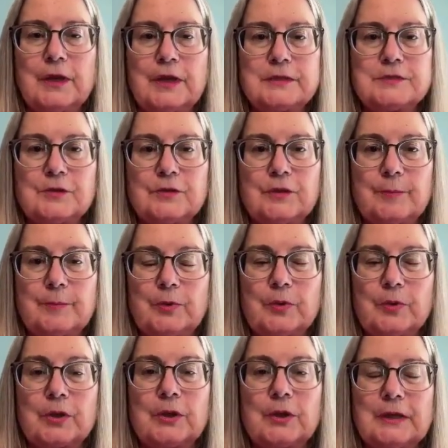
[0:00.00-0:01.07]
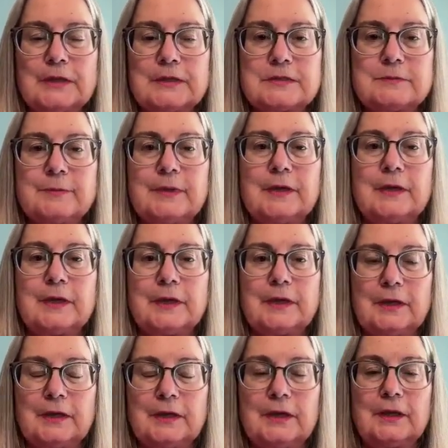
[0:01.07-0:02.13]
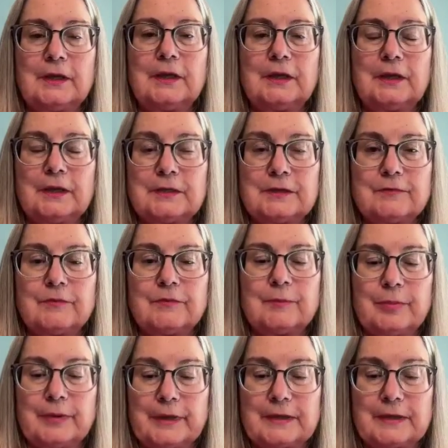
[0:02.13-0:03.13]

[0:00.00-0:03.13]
And so the book hits me again in a different